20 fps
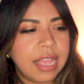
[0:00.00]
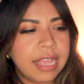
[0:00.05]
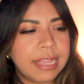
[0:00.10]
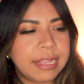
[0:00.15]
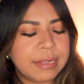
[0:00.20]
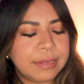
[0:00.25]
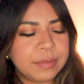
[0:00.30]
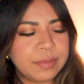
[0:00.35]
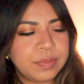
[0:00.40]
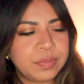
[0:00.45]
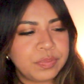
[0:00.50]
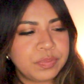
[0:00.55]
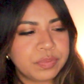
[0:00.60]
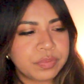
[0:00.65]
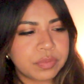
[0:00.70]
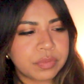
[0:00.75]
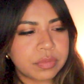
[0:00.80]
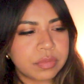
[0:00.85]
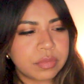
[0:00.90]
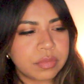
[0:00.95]
And
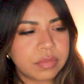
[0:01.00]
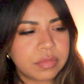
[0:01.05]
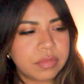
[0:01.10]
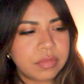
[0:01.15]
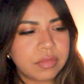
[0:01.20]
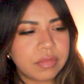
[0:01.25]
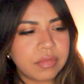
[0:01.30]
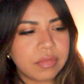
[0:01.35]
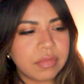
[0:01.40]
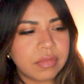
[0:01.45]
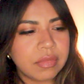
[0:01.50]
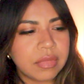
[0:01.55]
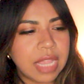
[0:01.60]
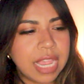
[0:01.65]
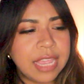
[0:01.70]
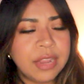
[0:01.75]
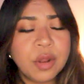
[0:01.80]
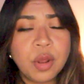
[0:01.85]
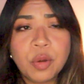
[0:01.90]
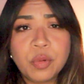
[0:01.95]

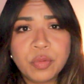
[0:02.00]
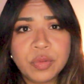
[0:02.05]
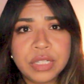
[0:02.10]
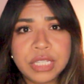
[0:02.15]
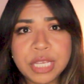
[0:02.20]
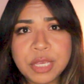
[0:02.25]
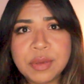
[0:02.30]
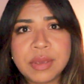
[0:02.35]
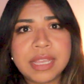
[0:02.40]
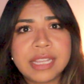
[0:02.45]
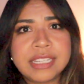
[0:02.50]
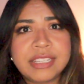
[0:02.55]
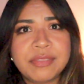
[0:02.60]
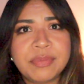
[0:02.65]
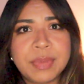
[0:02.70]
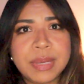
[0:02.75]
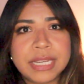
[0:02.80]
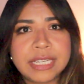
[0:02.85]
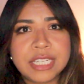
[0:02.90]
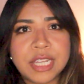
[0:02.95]
hopefully you guys
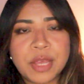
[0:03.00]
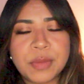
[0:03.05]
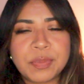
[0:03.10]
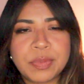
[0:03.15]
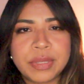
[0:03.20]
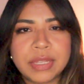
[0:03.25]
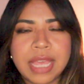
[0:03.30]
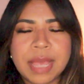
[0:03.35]
have picked up,